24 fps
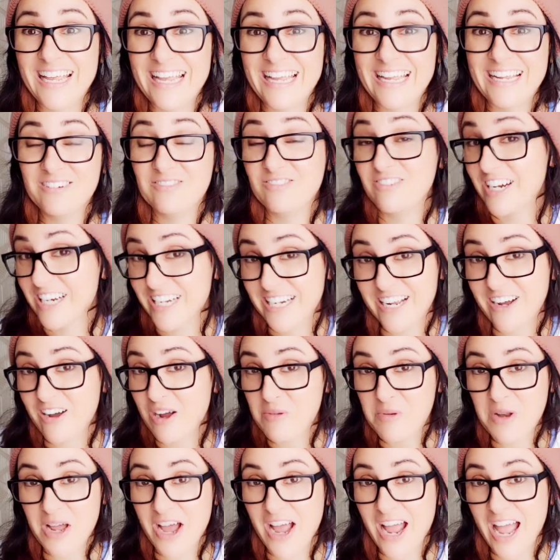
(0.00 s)
And right now
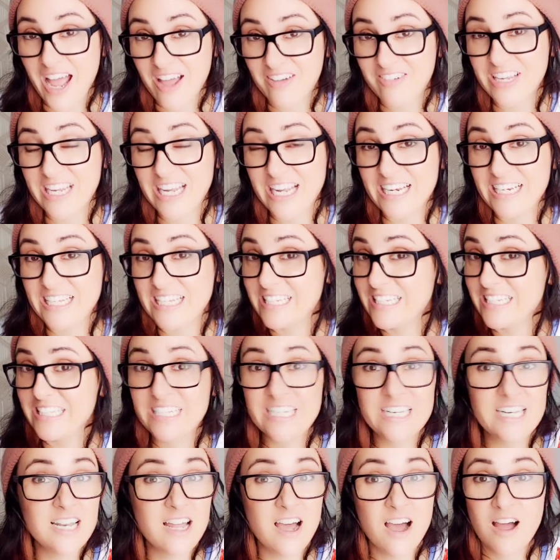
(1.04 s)
I'm not having any,
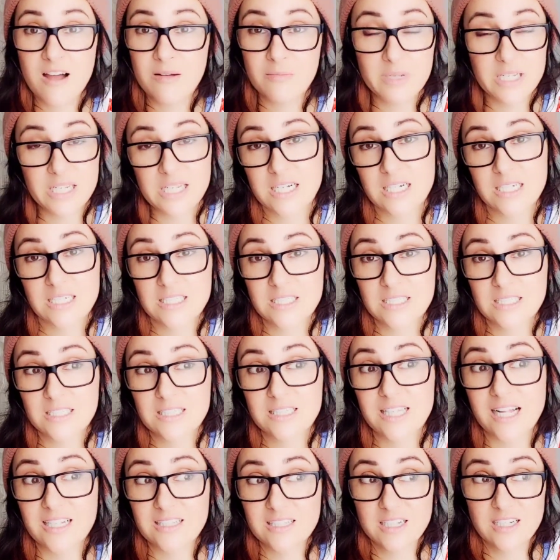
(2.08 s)
not
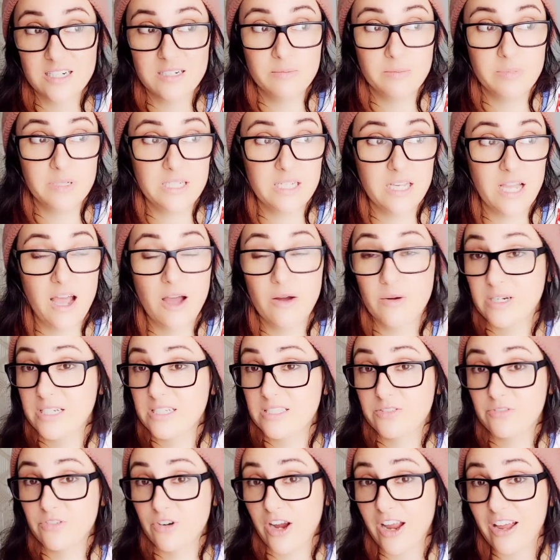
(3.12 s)
because that's going to be how it
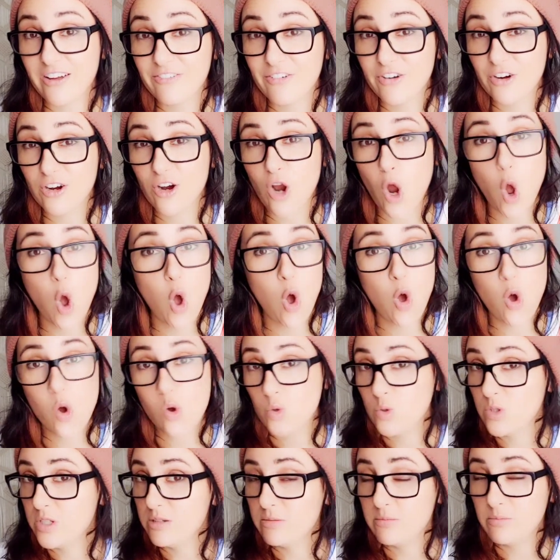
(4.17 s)
is forever,
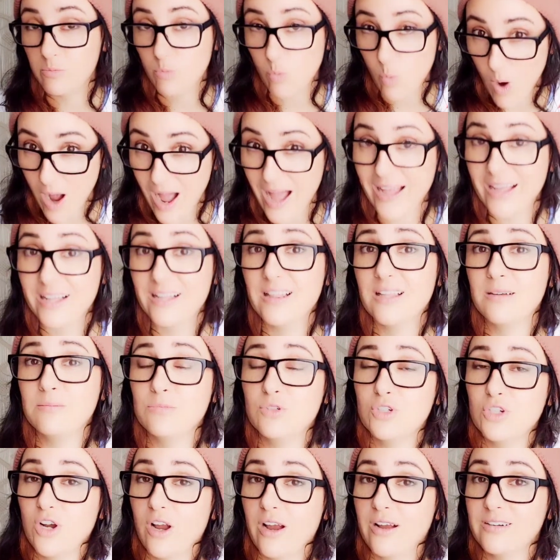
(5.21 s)
only while
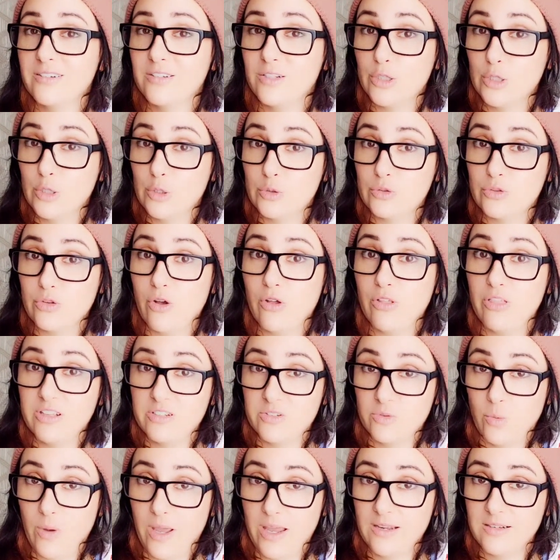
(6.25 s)
I'm trying to lose all
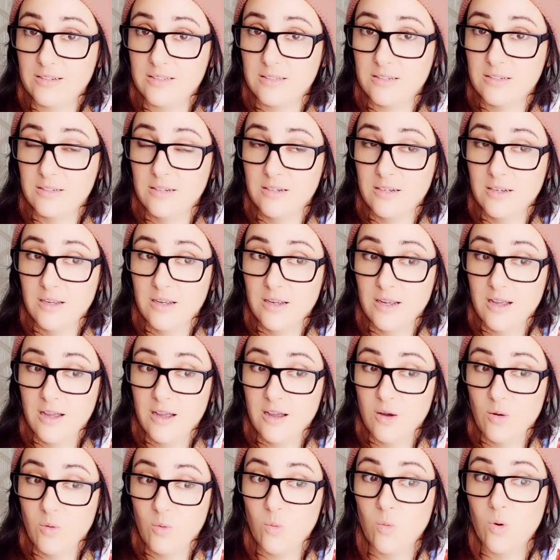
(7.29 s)
this weight.
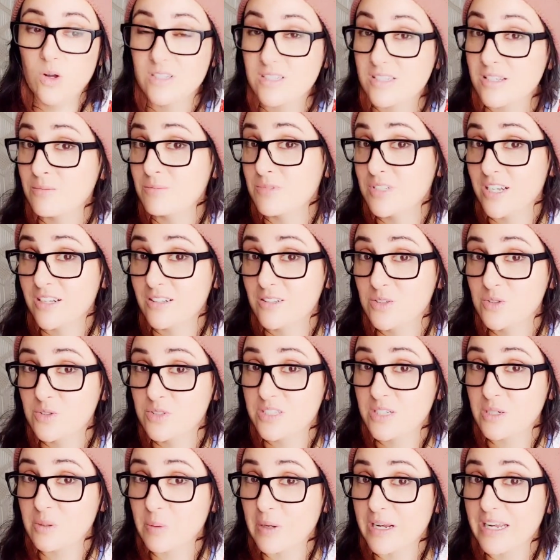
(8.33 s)
Once I'm done
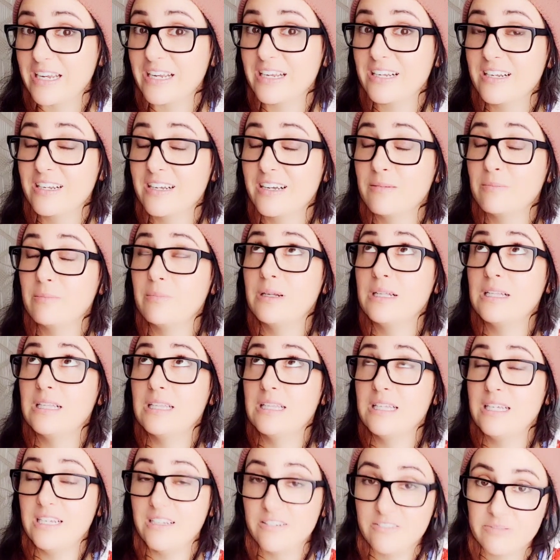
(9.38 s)
losing weight,
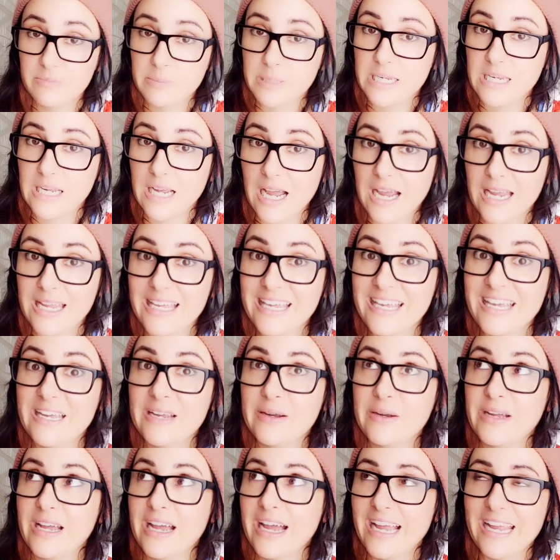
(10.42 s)
believe me, I
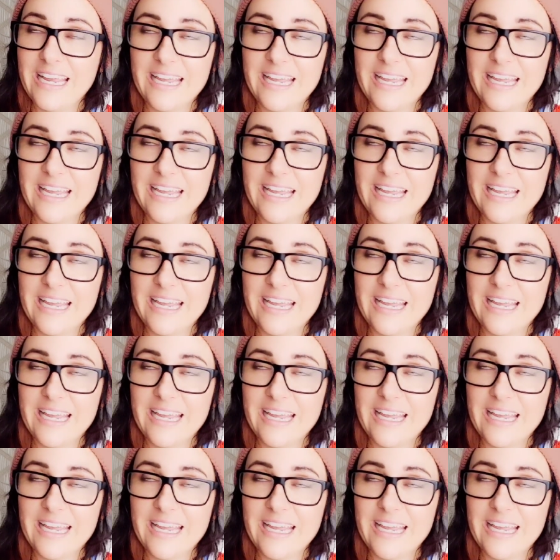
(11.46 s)
can't